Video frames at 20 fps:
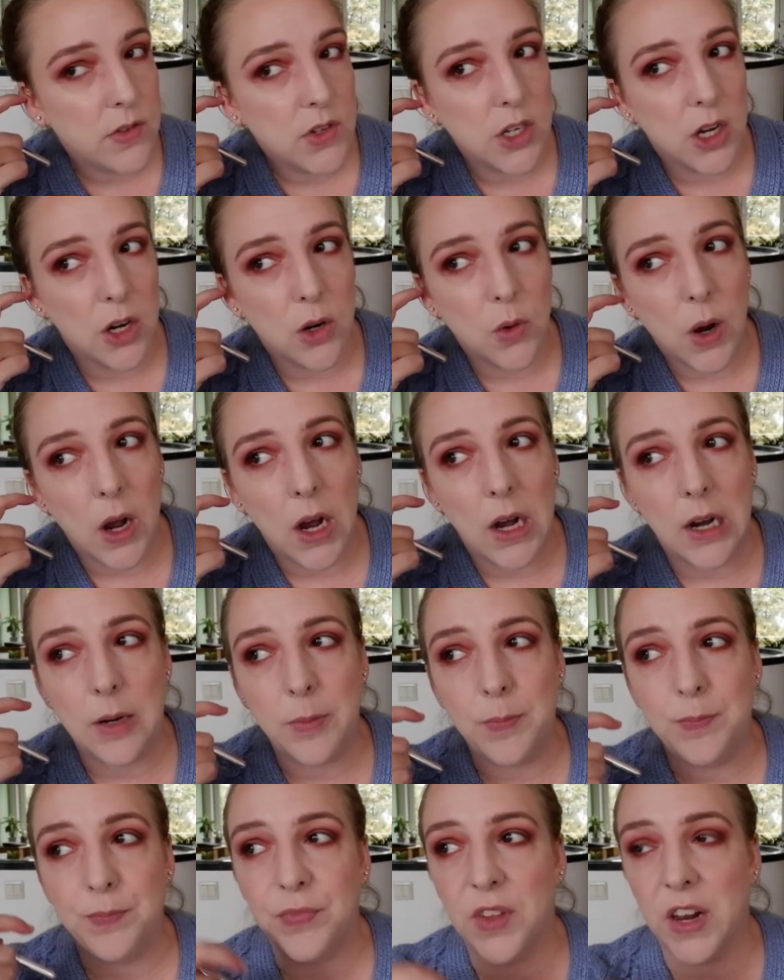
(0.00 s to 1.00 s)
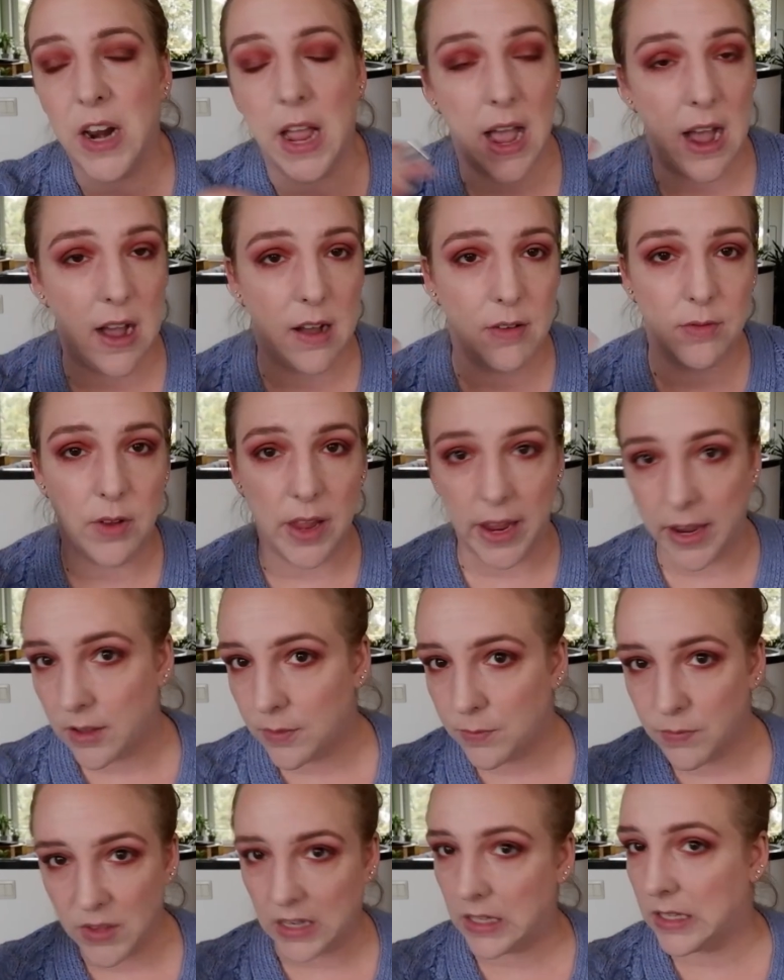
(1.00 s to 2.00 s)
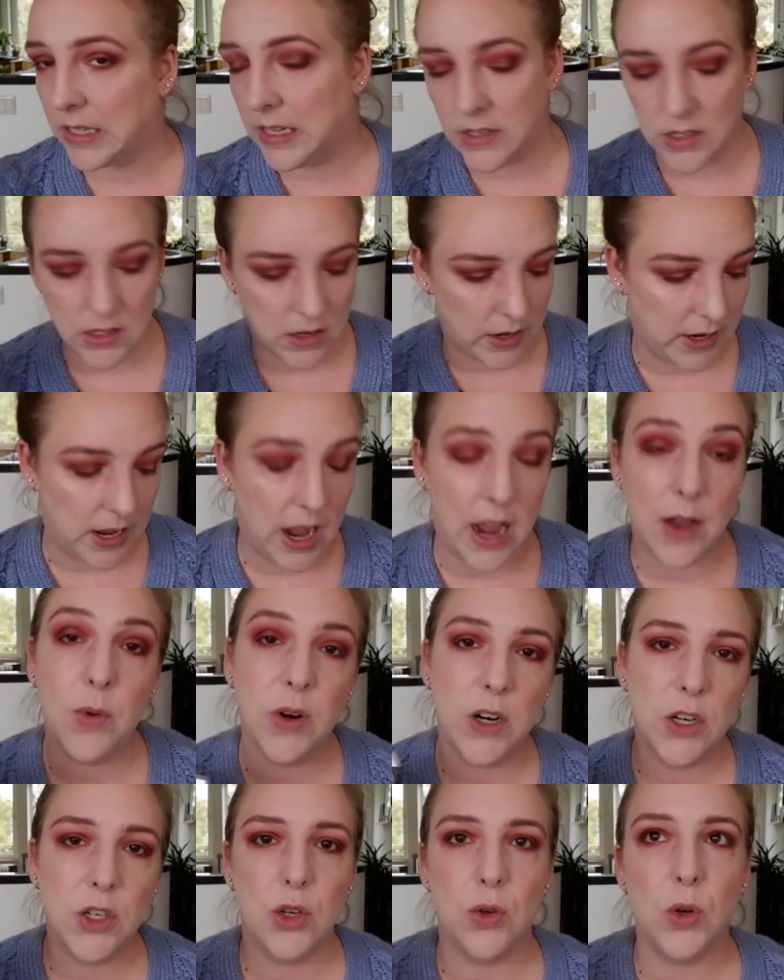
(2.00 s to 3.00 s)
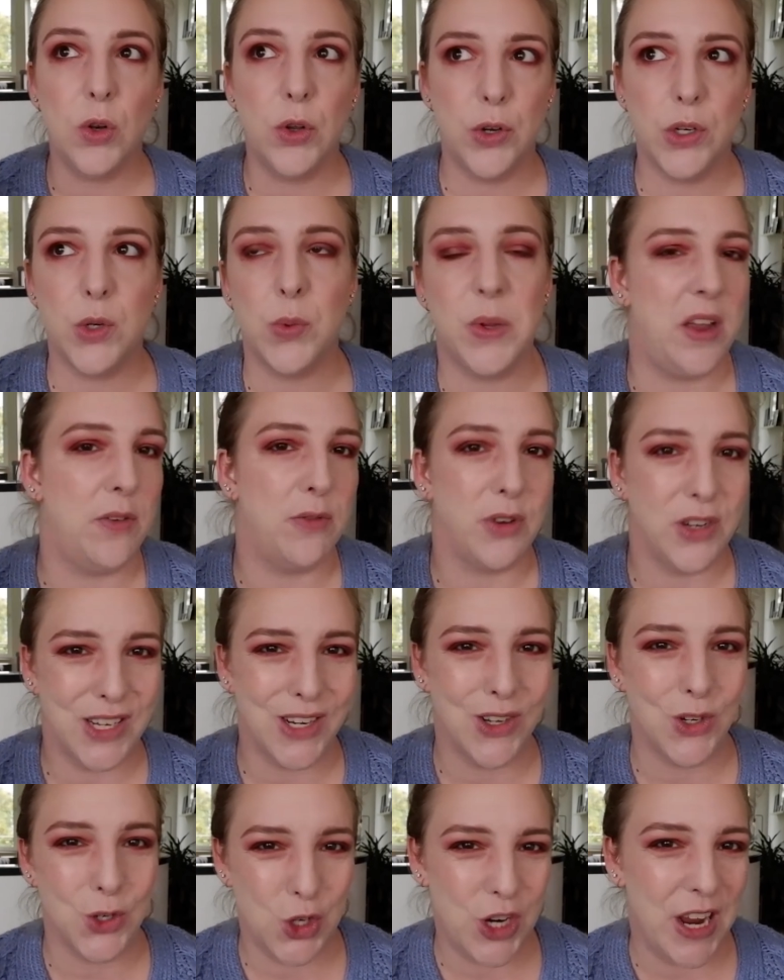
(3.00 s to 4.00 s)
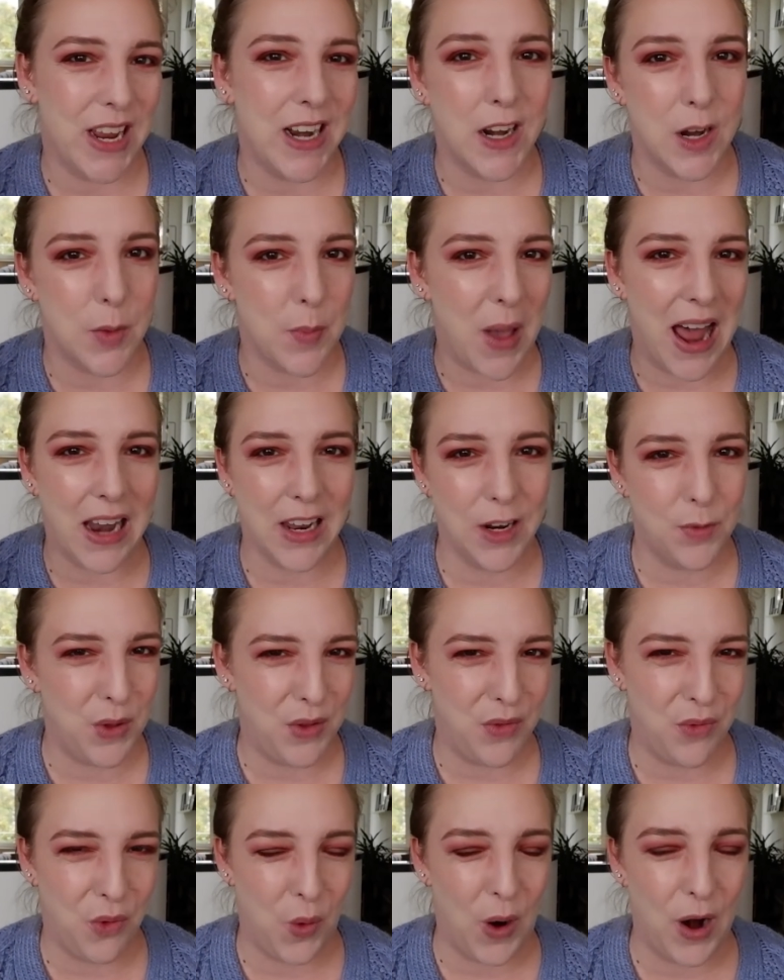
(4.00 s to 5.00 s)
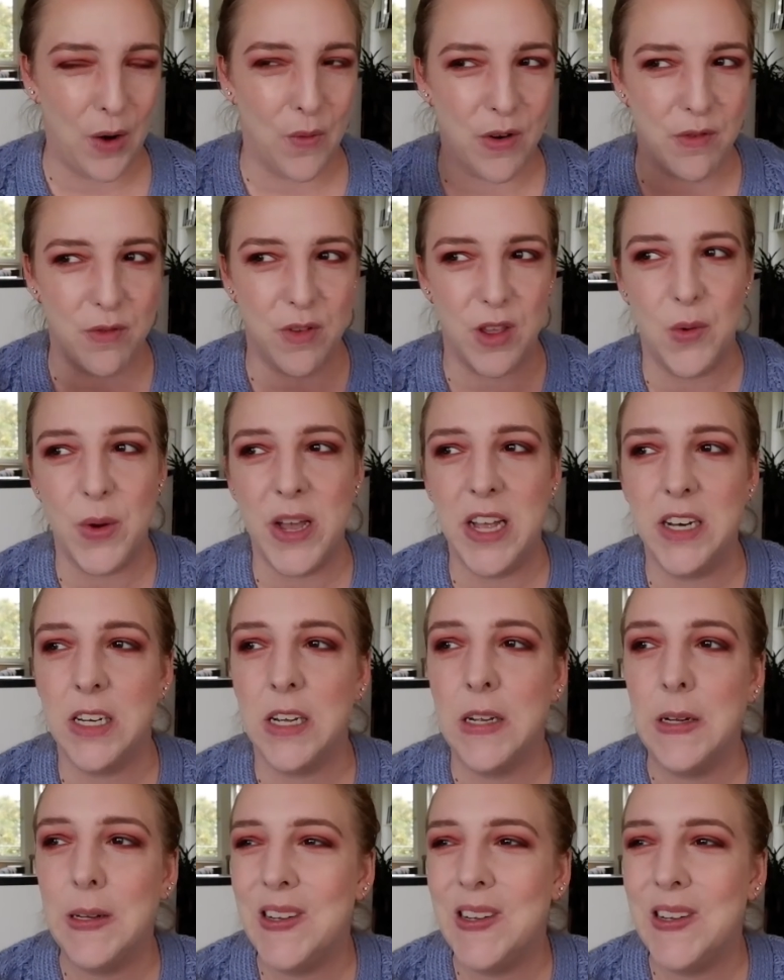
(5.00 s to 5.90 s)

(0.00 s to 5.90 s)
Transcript: So um, that I have like, at least like, I want to do looks with every single shade in a palette before I review it.